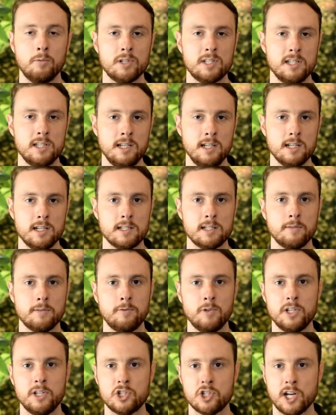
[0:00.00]
And what's neat
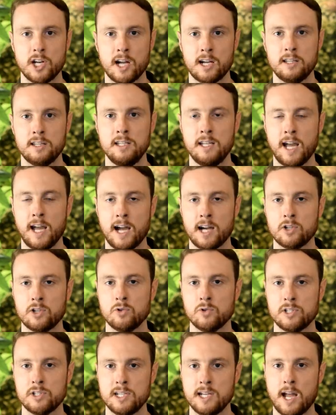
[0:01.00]
is if we check the
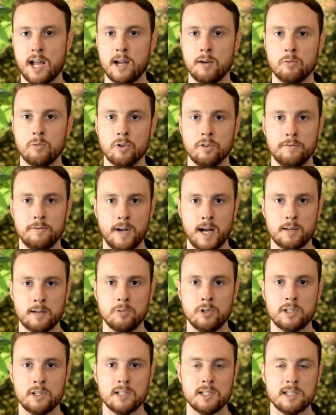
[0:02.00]
actual CIA World
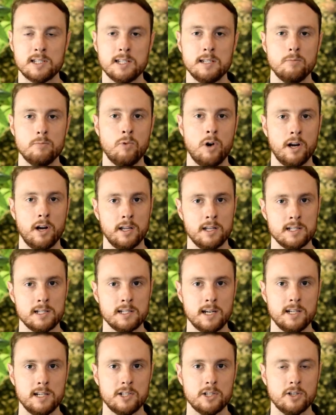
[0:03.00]
Factbook to see what
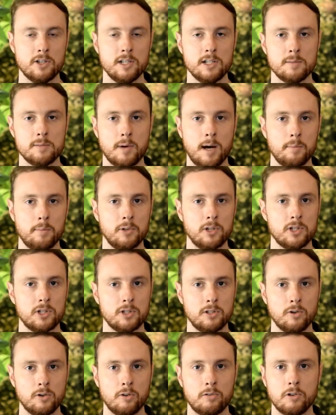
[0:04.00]
is Nigeria's
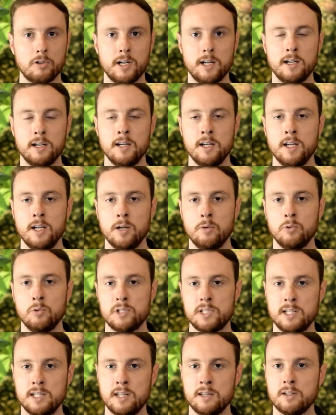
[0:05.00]
population growth rate,
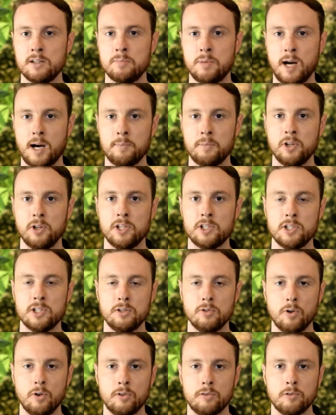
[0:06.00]
we'll see that their
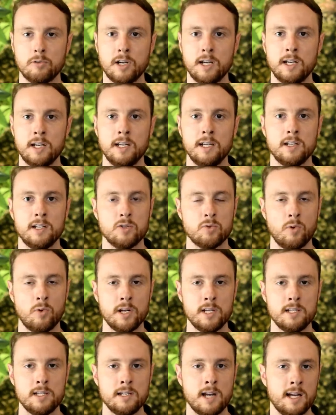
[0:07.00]
population growth rate in
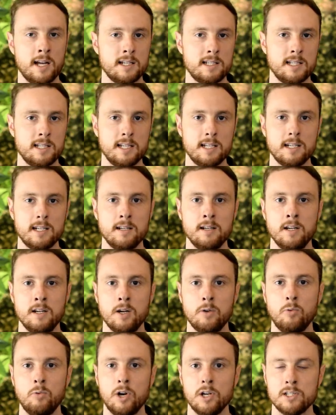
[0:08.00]
2019
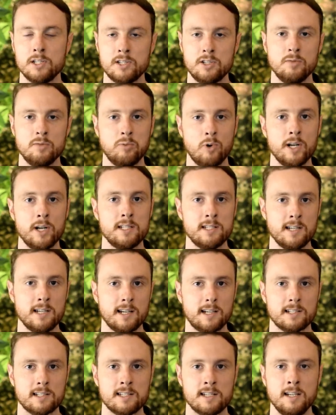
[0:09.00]
was
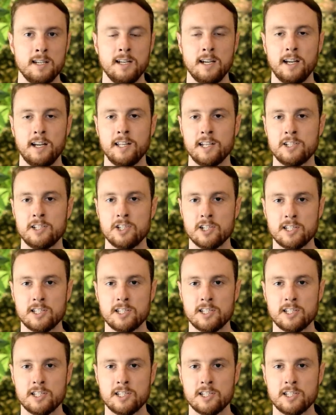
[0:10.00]
2.6. And